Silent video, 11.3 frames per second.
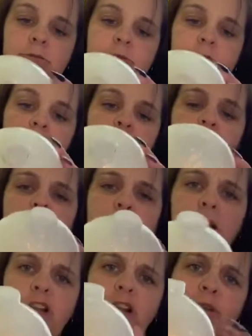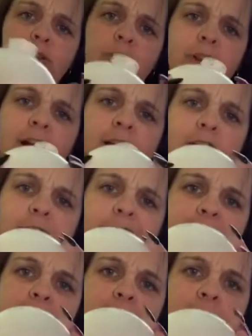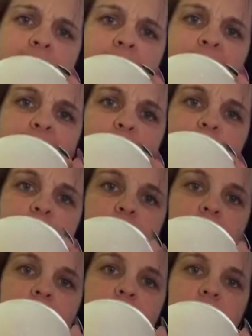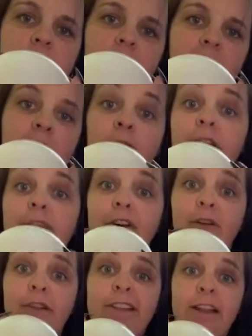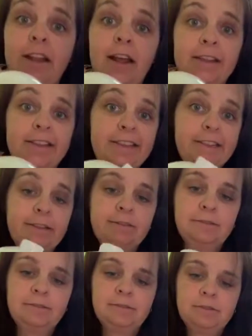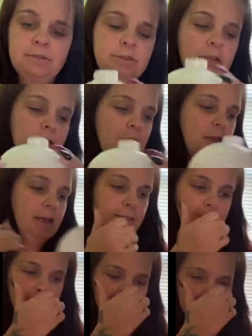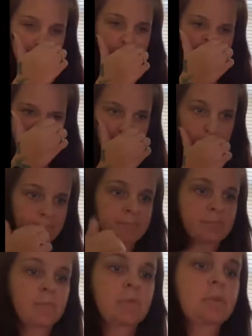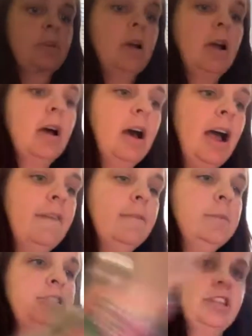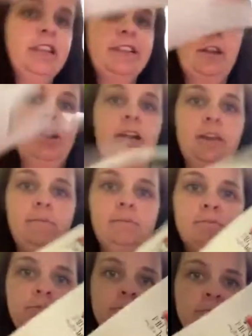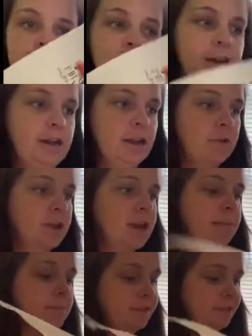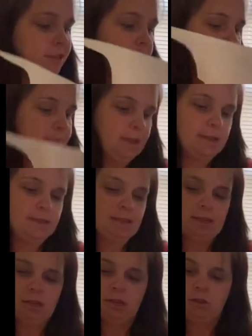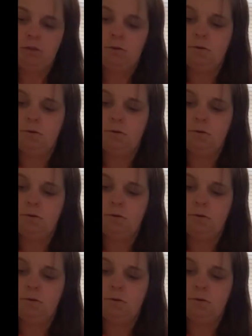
Of course, when I show it through the light, you can see the lines, but I don't ever notice the lines. And then I have a bunch of these already ready to go. Can I have my scissors back? Thank you.